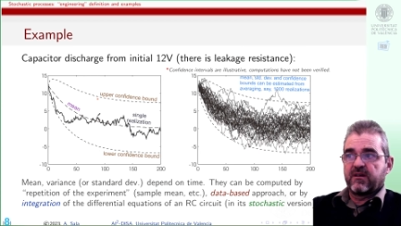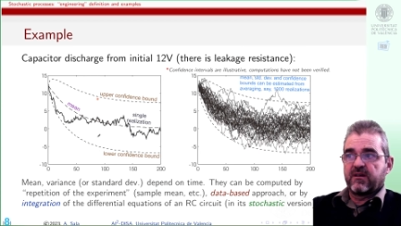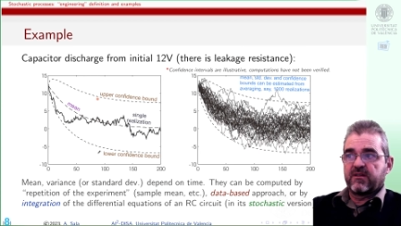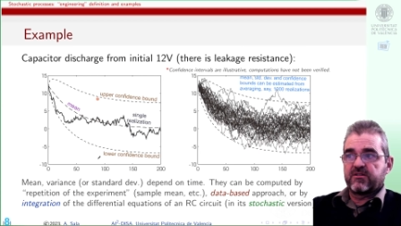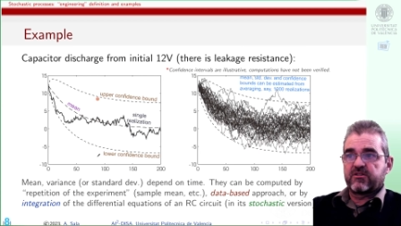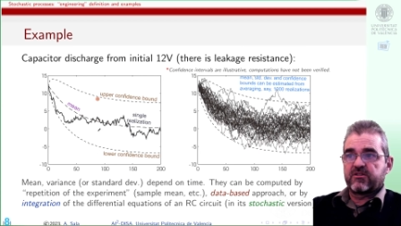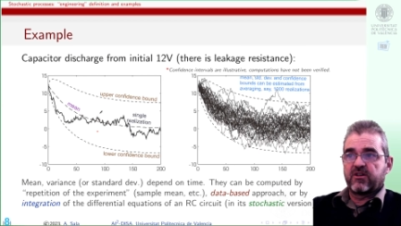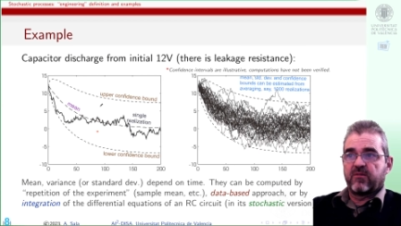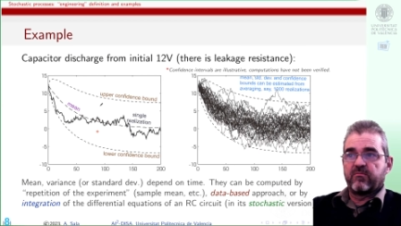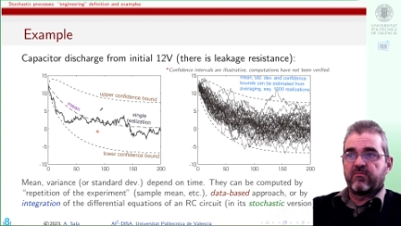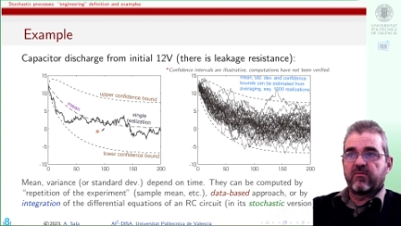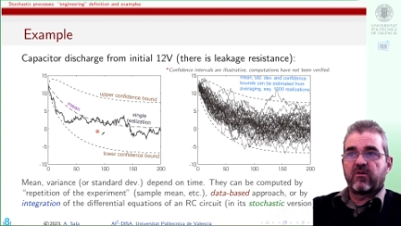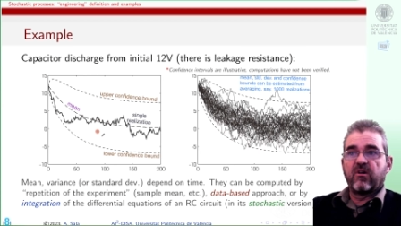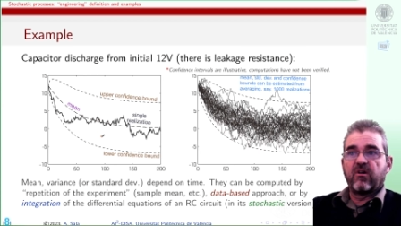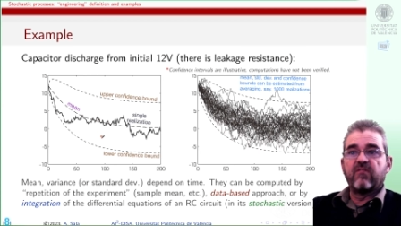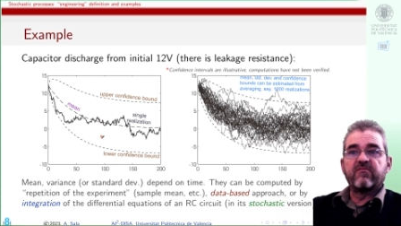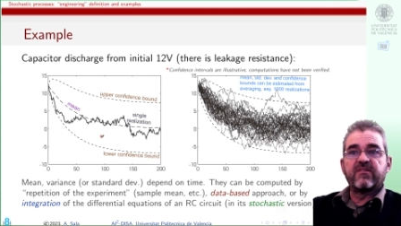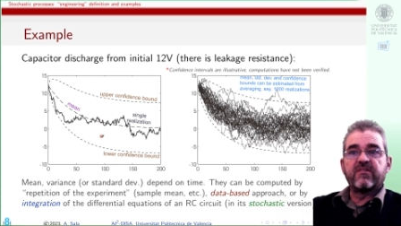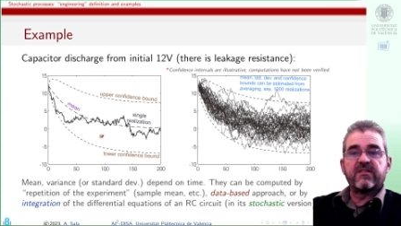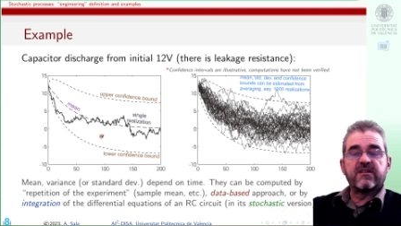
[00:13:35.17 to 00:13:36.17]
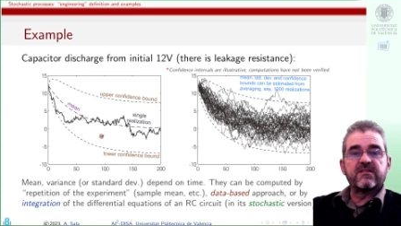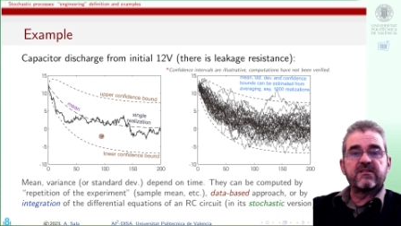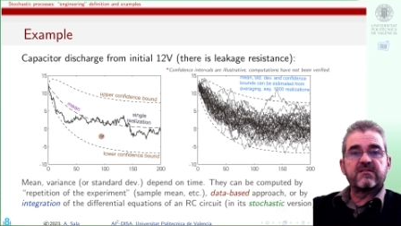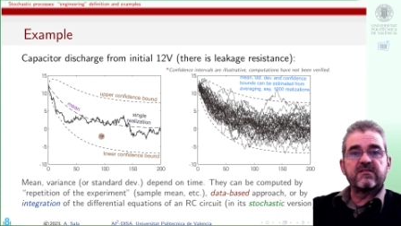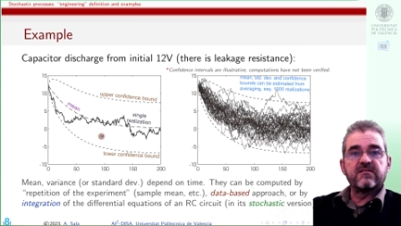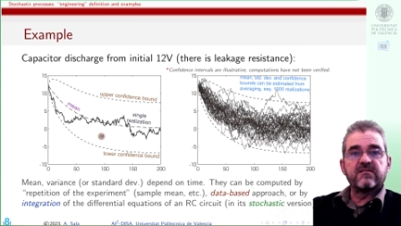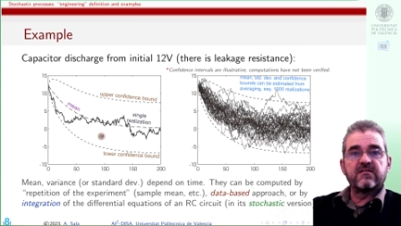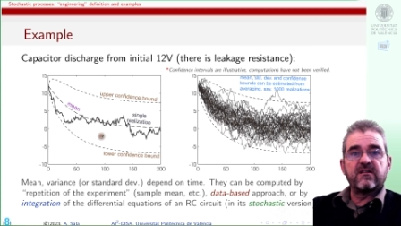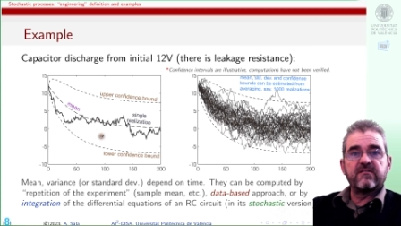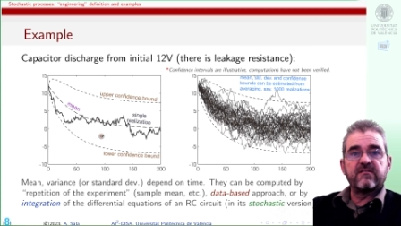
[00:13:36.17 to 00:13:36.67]
and some
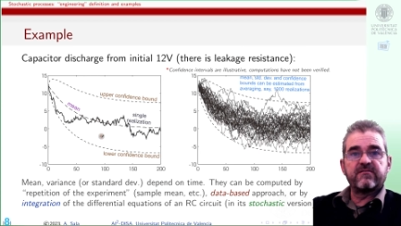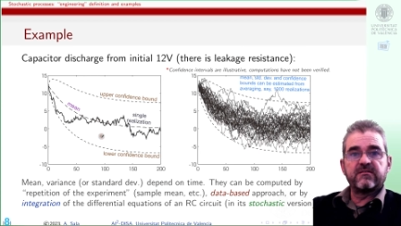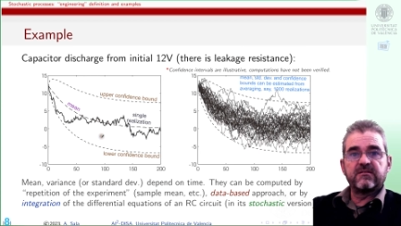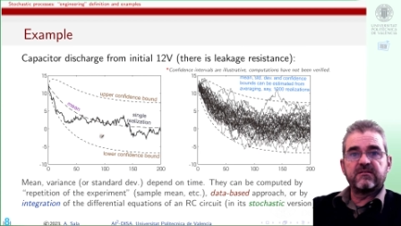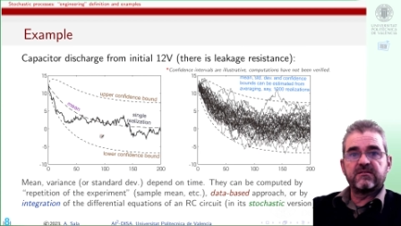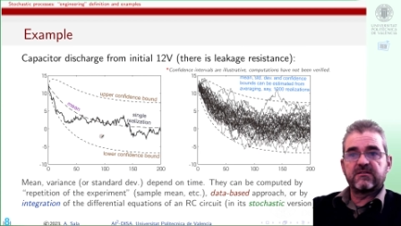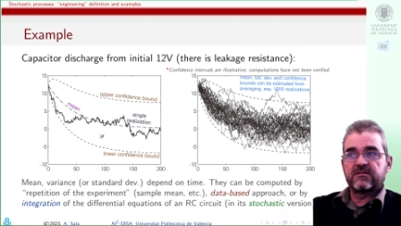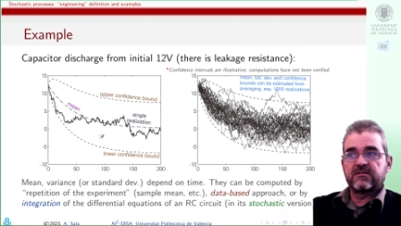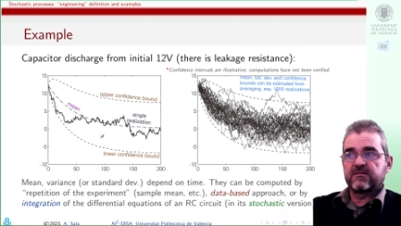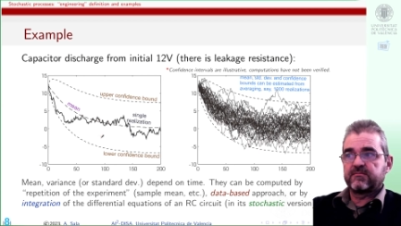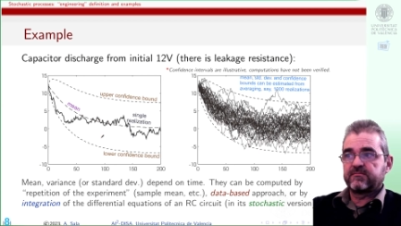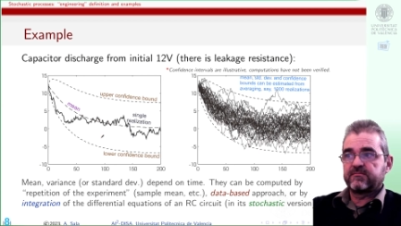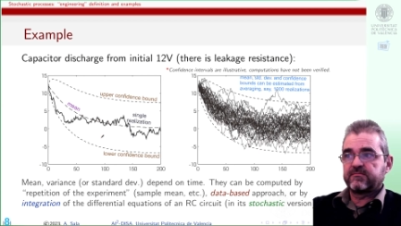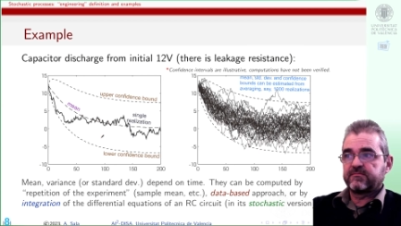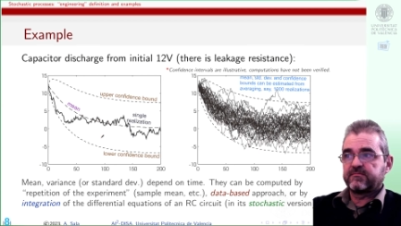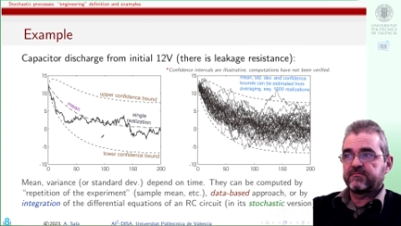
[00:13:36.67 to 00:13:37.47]
confidence intervals,